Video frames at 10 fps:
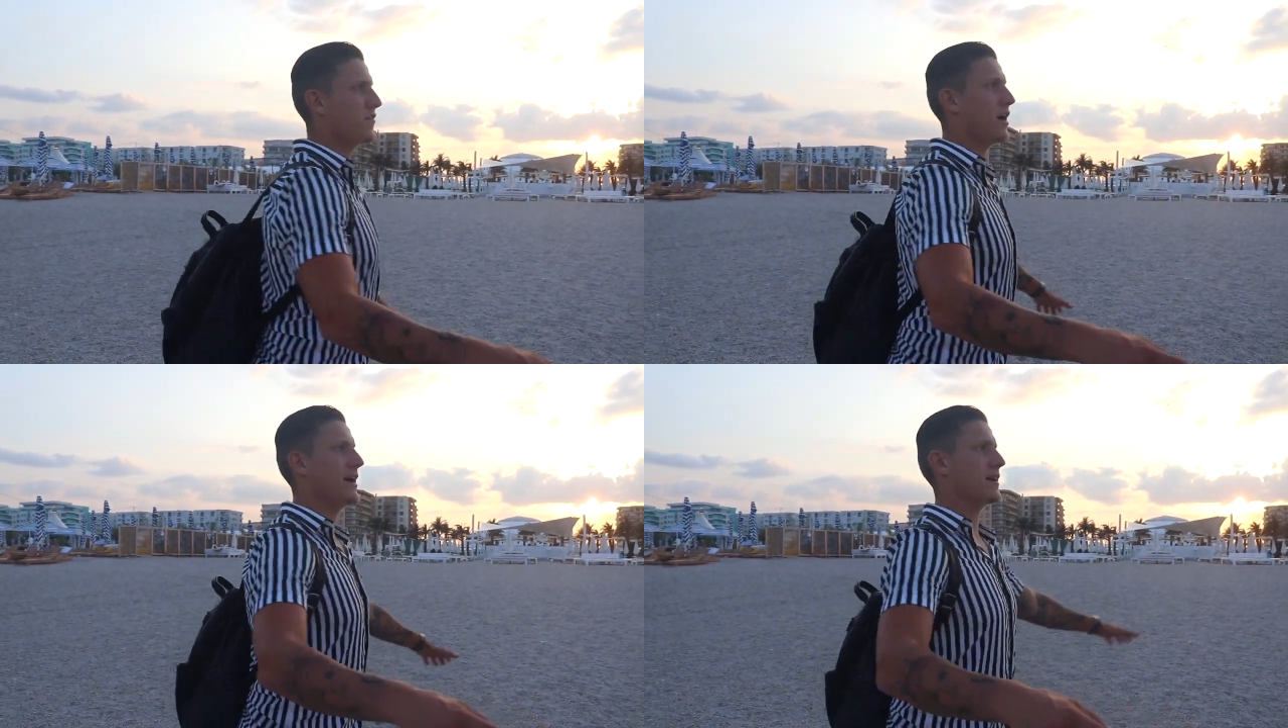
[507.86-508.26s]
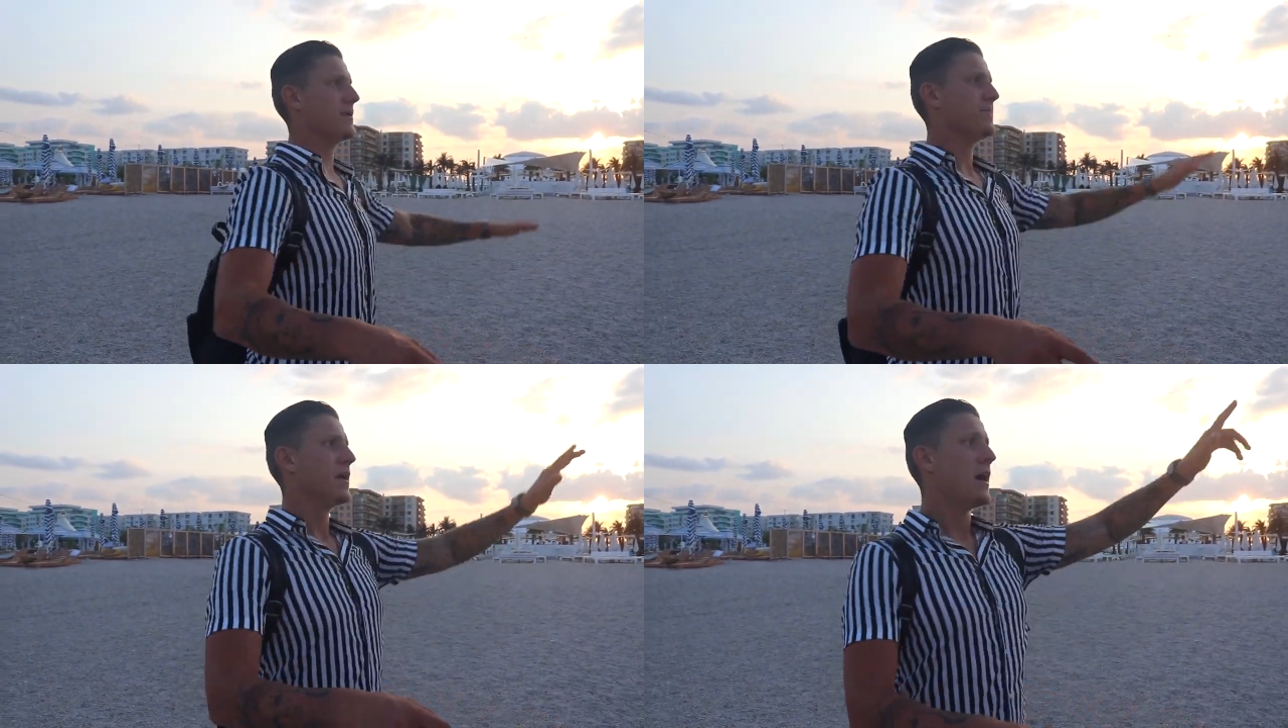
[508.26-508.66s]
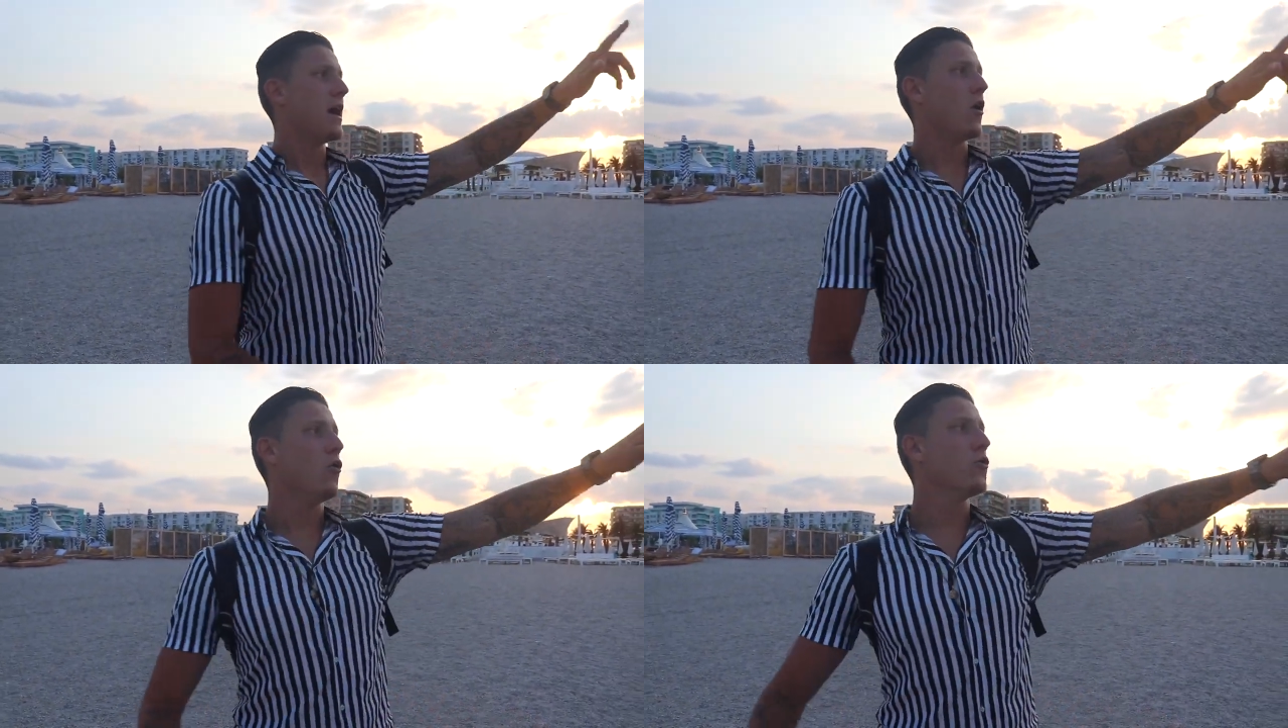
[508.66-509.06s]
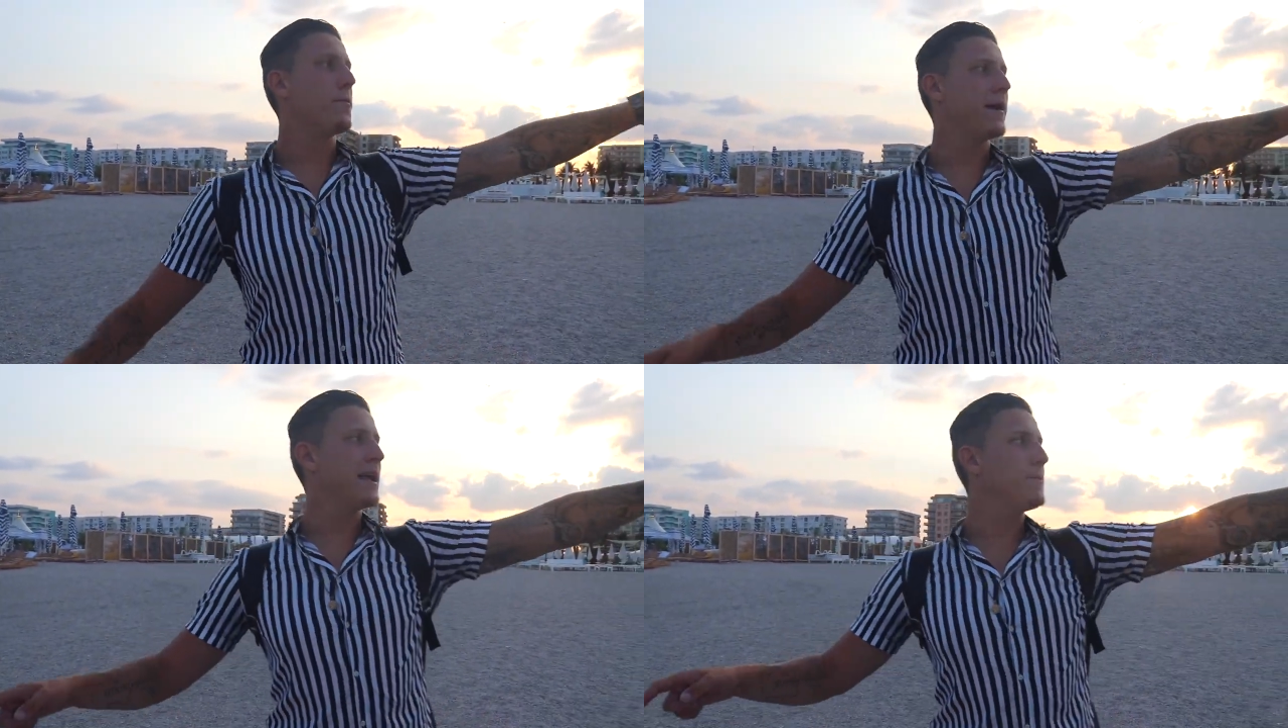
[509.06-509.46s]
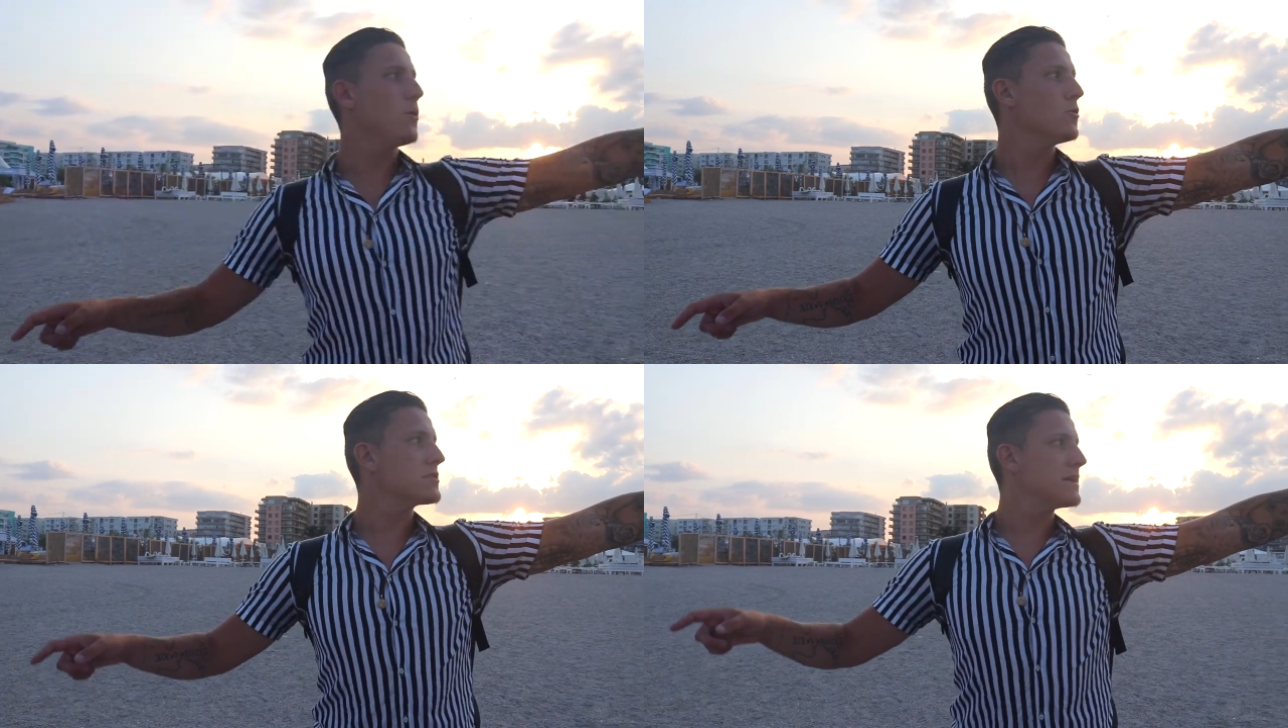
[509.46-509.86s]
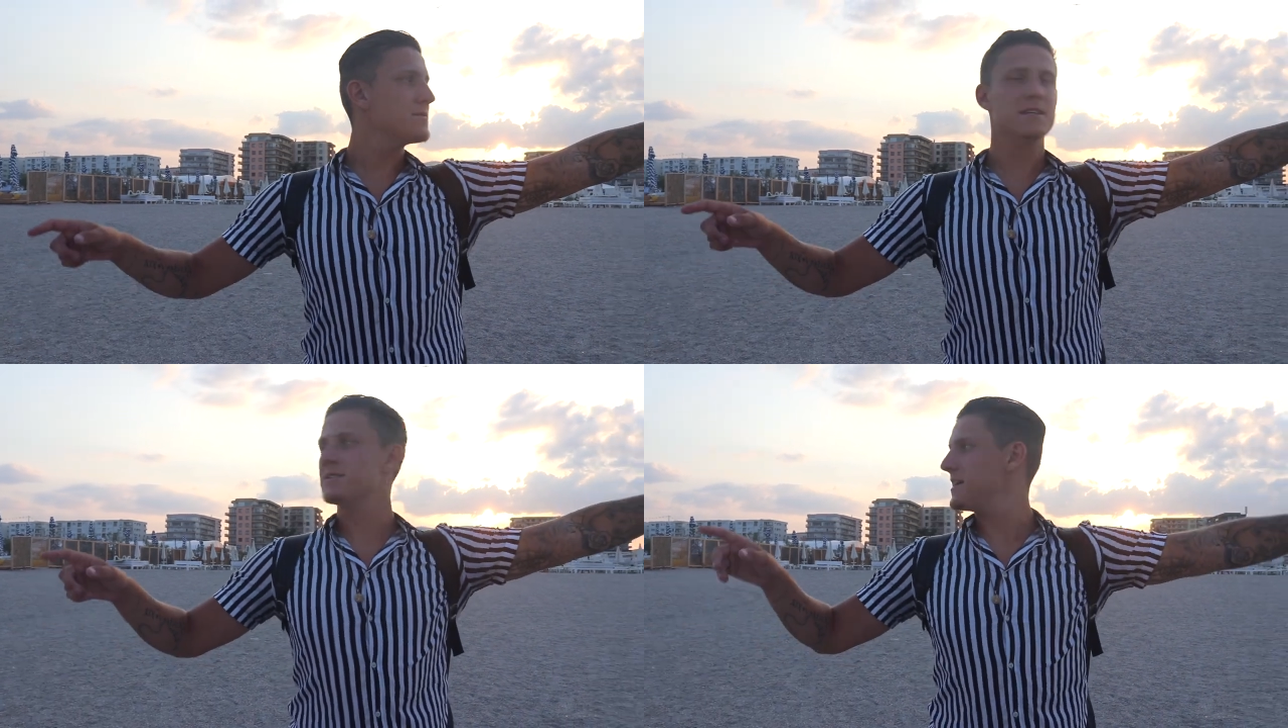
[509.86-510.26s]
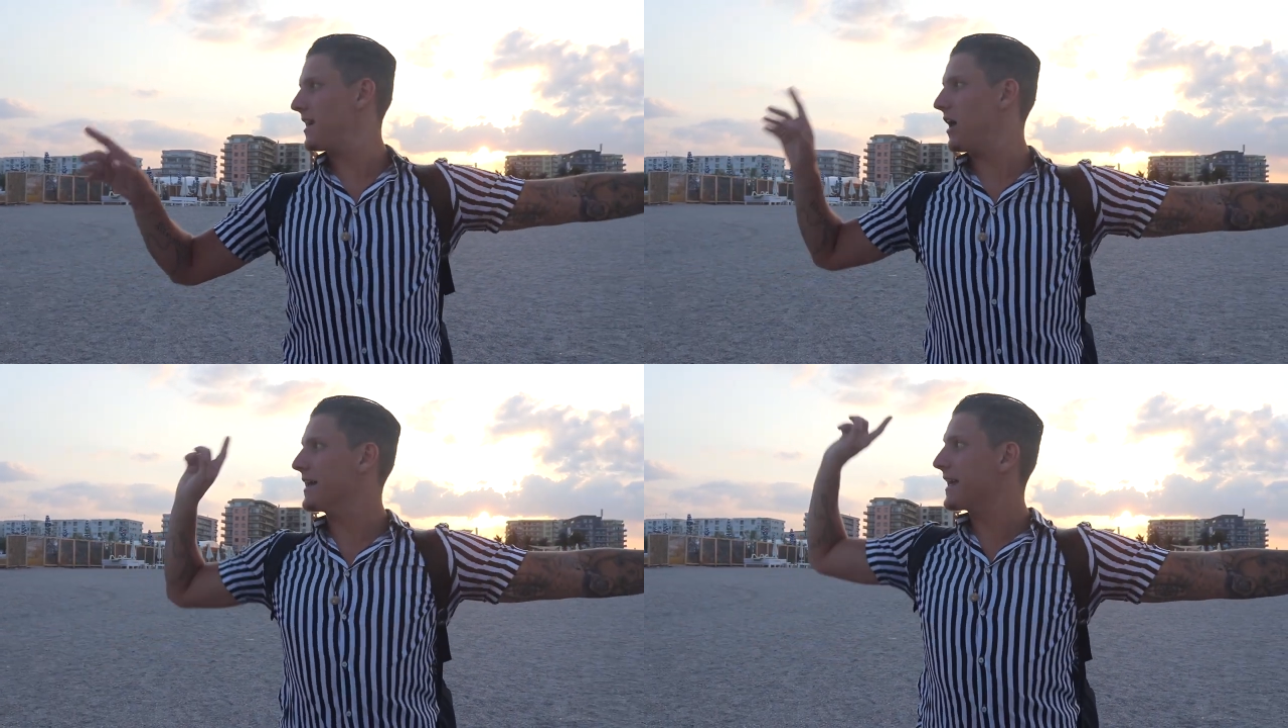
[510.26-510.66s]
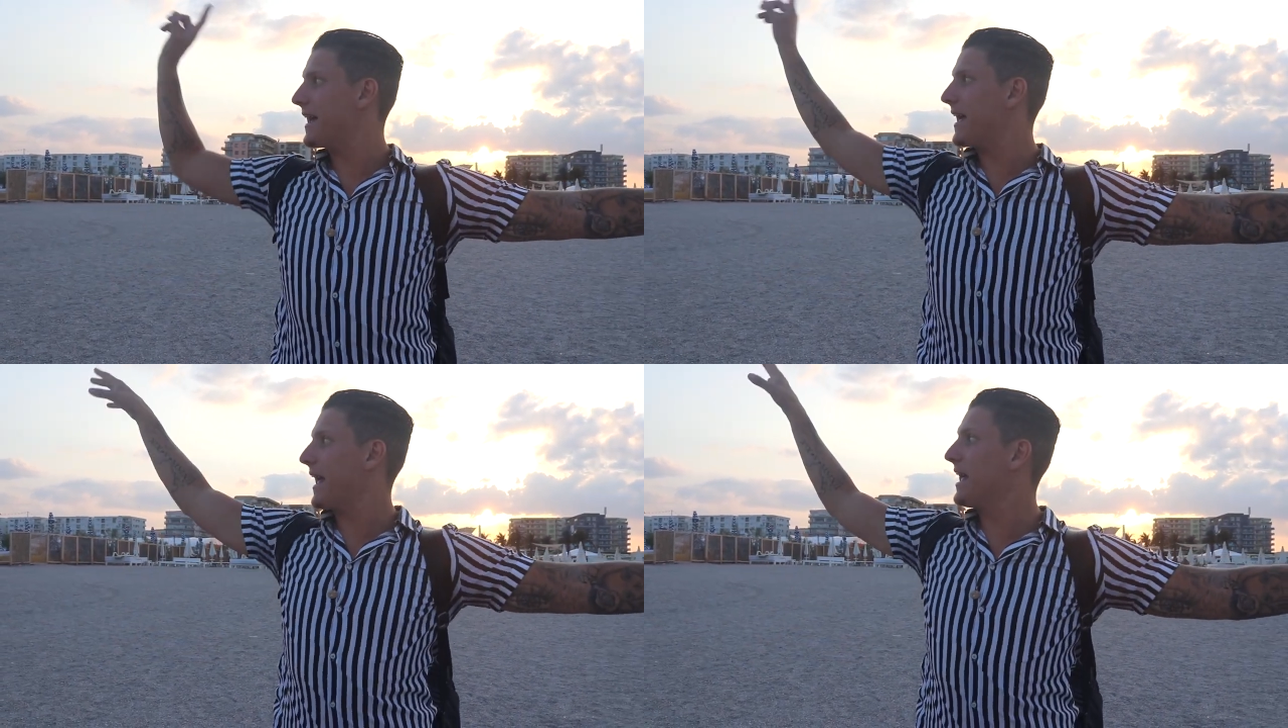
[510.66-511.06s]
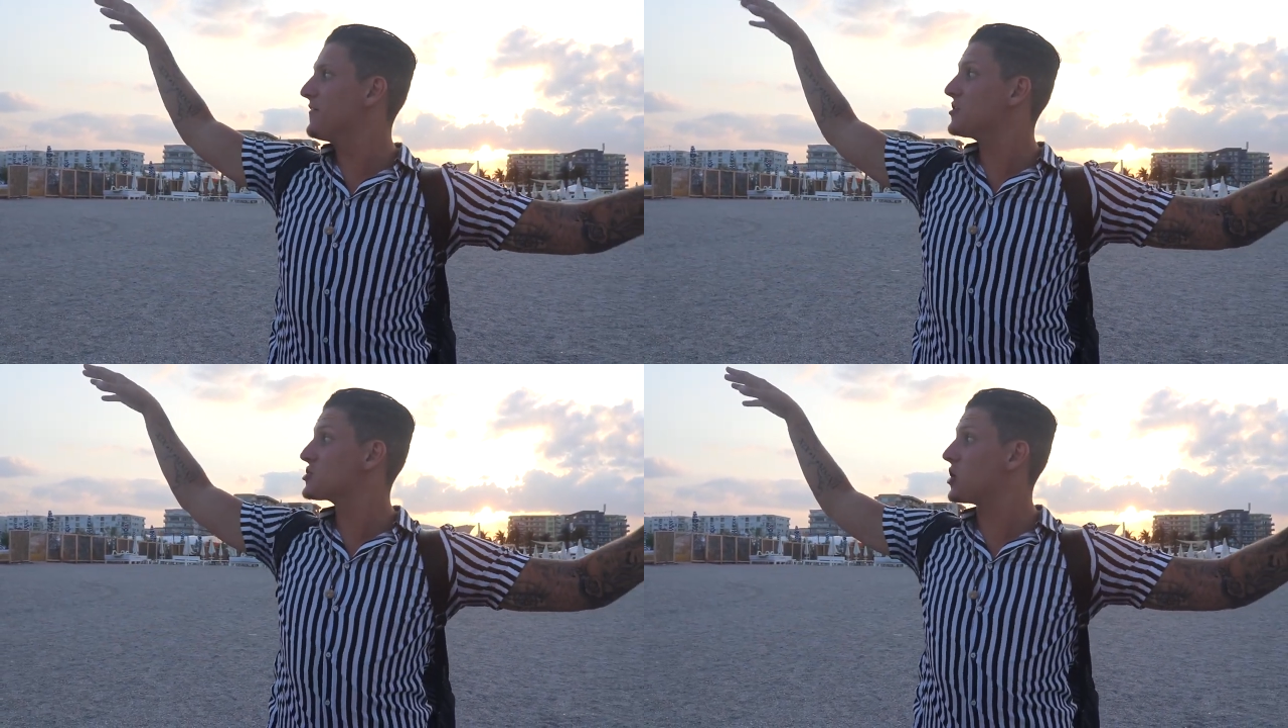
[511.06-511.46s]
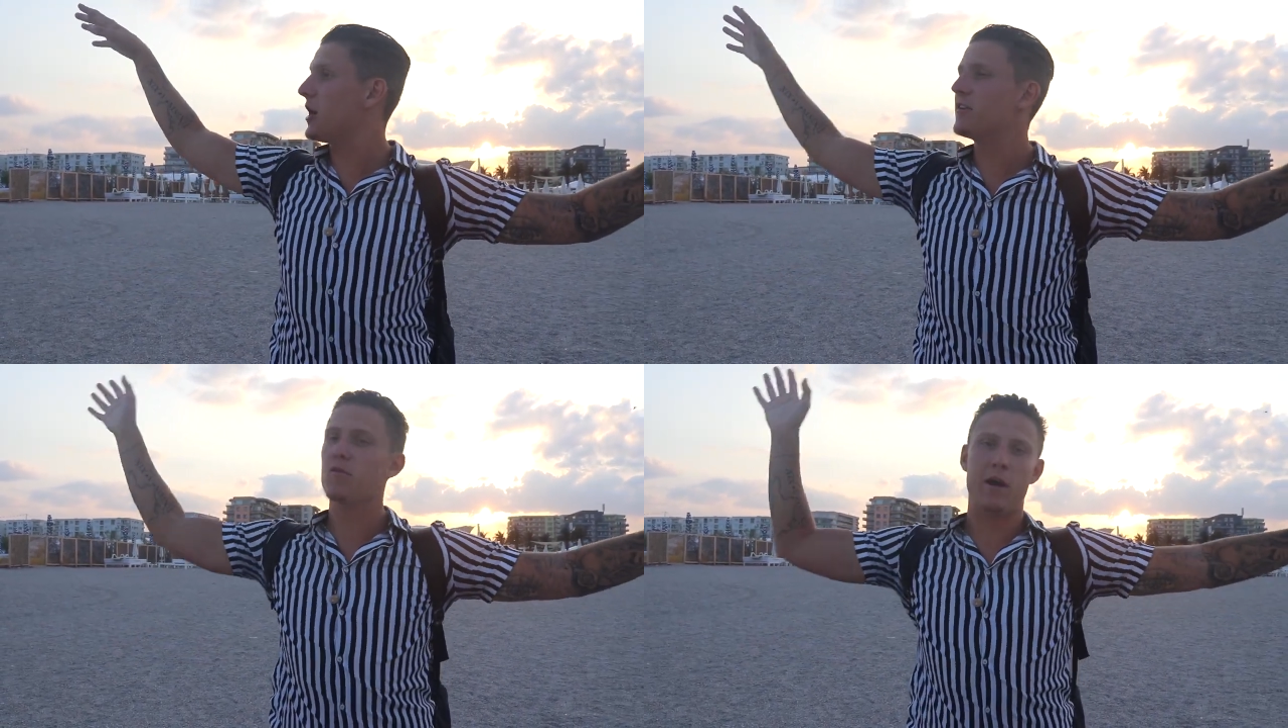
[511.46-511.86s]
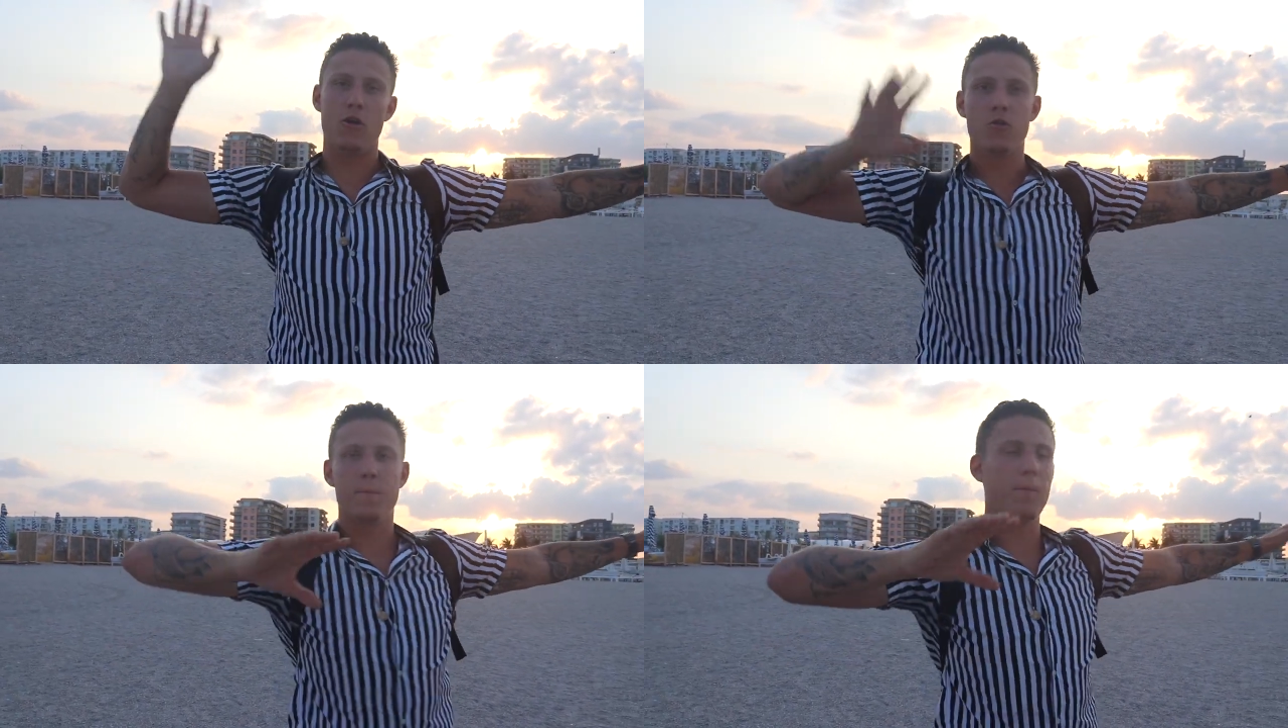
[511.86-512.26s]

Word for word: like all the people seem to sit like either side of where all the